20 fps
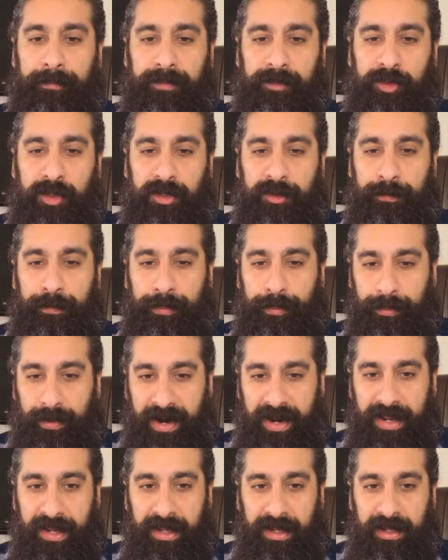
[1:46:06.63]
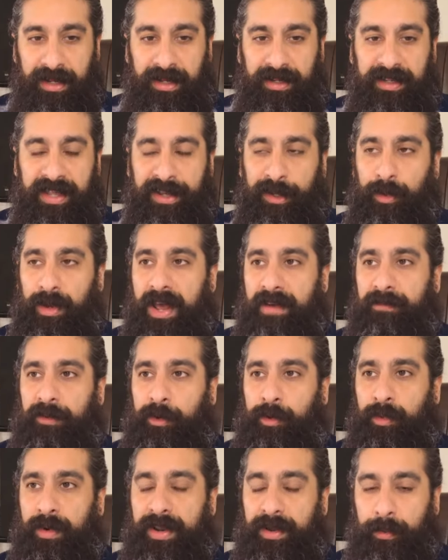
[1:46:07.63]
just pray that you'll have a
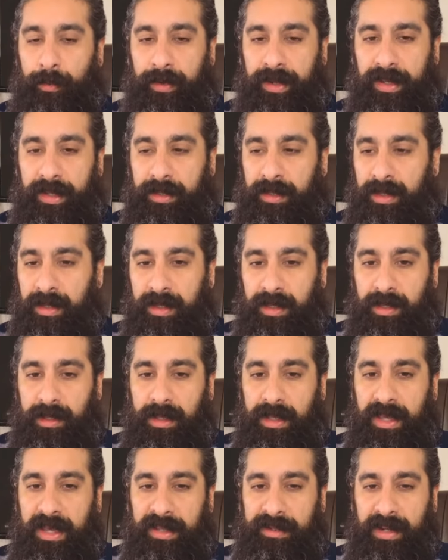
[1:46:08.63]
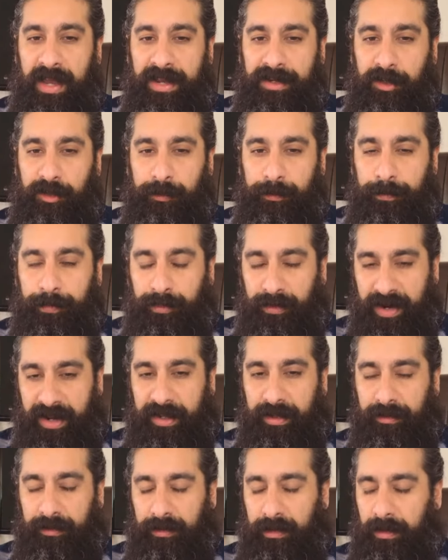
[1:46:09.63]
great week. And I just
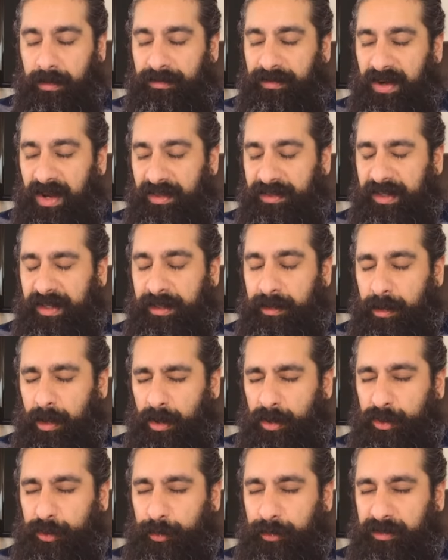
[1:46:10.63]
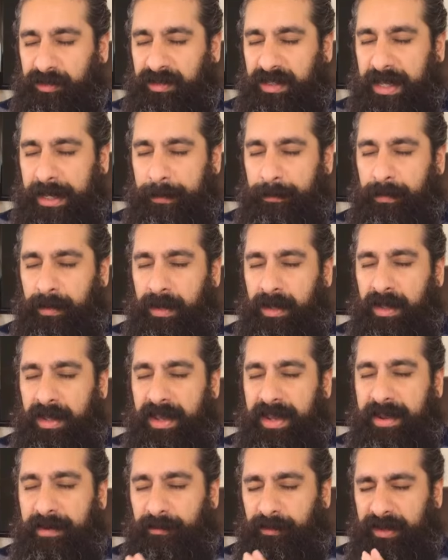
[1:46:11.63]
pray, Father, in Yehoshua's name,
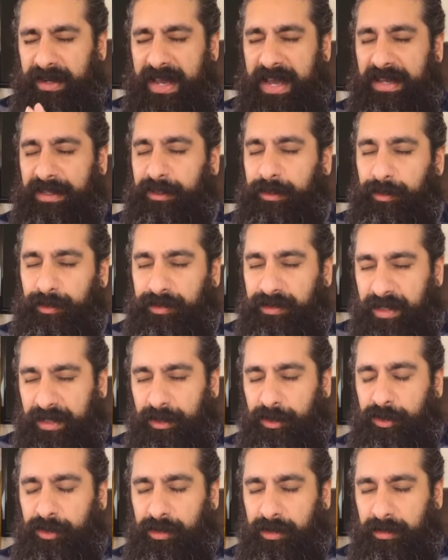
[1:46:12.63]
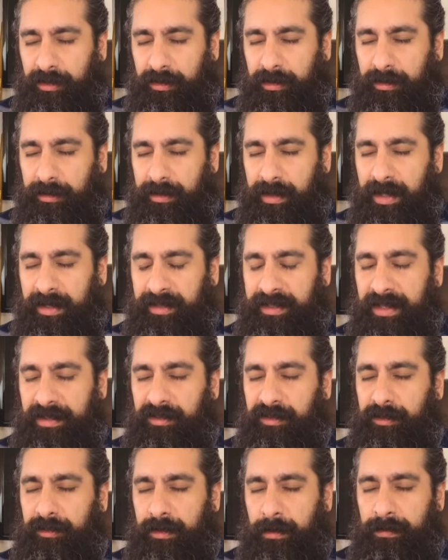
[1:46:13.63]
every accusation
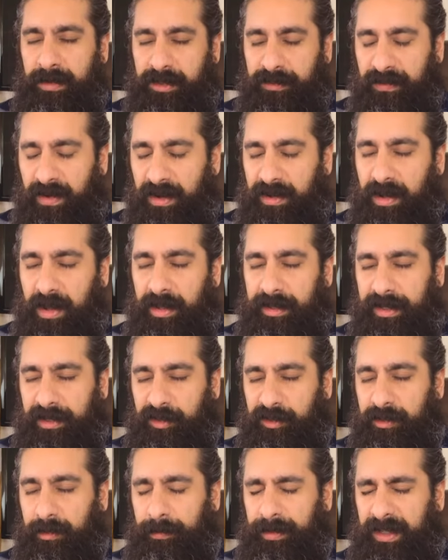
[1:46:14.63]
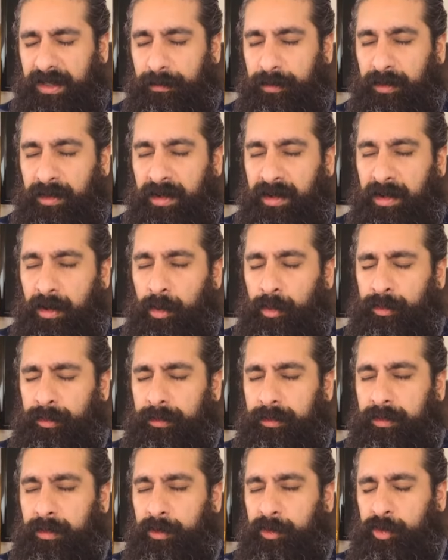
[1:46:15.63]
against the Mishpacha, against the people that are
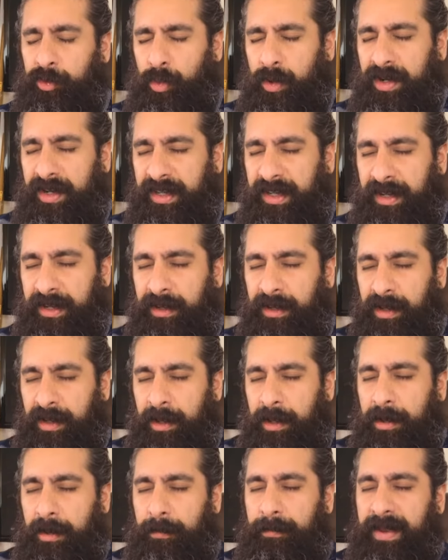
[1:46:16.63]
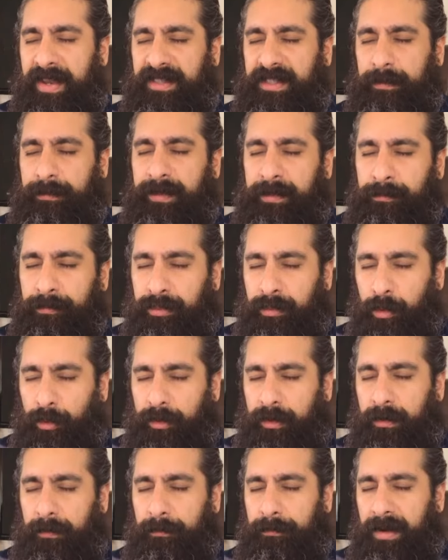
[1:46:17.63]
joining in, may they be
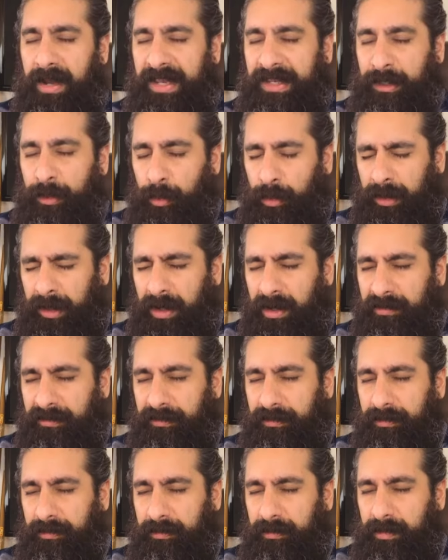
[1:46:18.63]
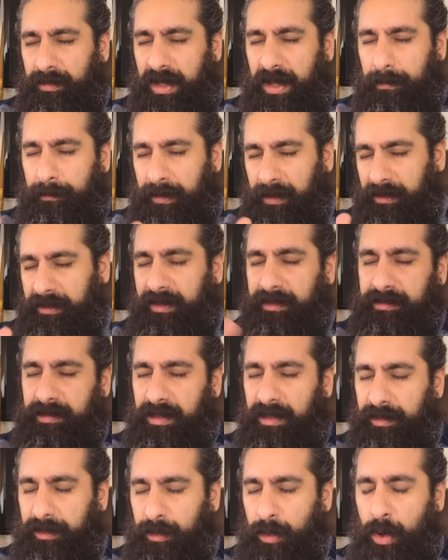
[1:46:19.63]
broken by your love,
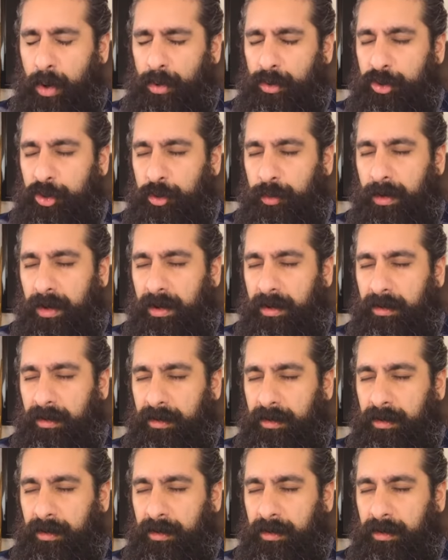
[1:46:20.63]
HaMelchizedek Yehoshua,